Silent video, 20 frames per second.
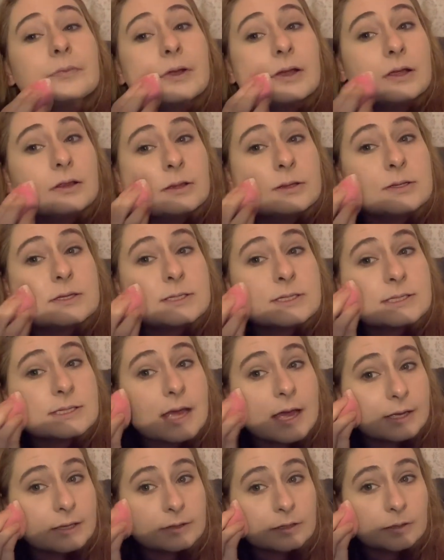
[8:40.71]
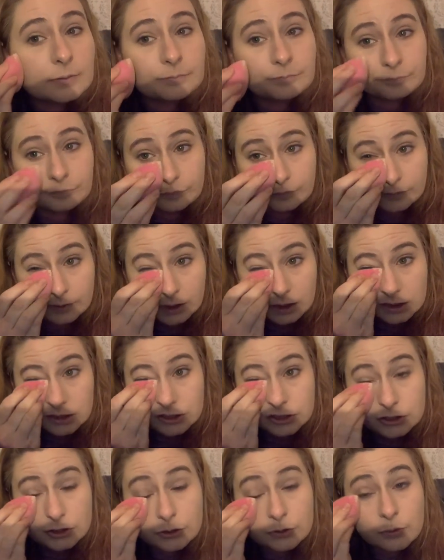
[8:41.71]
in the asylum.
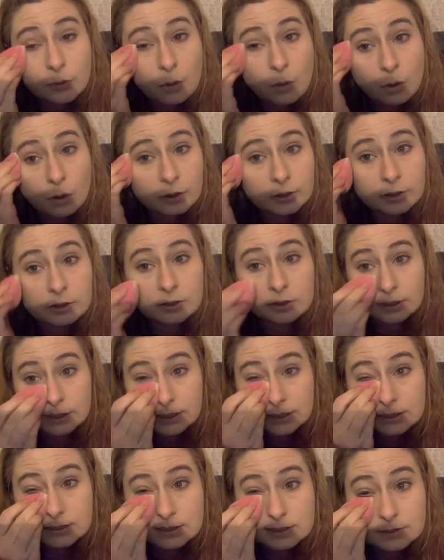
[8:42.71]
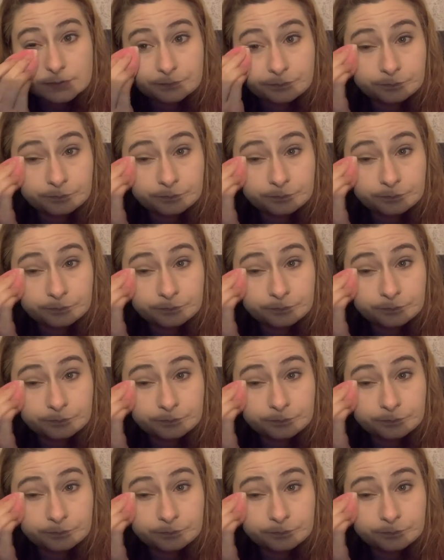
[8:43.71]
Two orderlies